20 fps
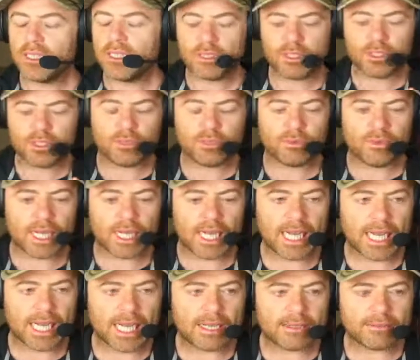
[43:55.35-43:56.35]
you
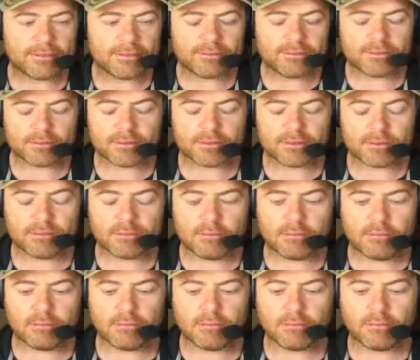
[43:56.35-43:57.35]
have
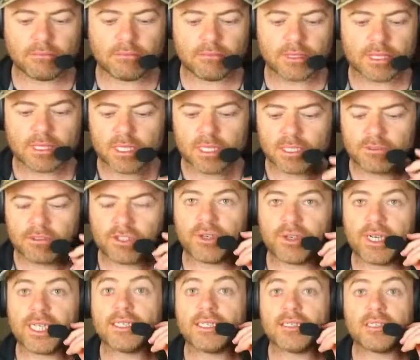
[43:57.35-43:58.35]
you've
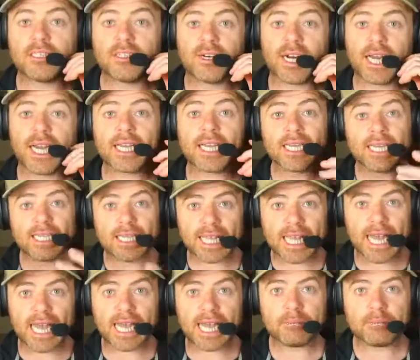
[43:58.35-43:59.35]
created the track in the
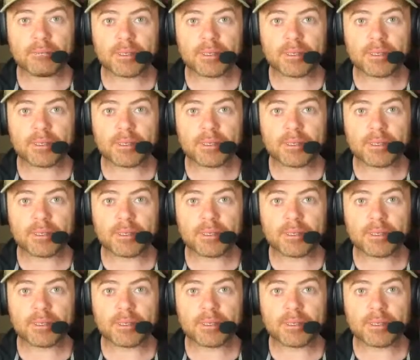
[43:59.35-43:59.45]
app,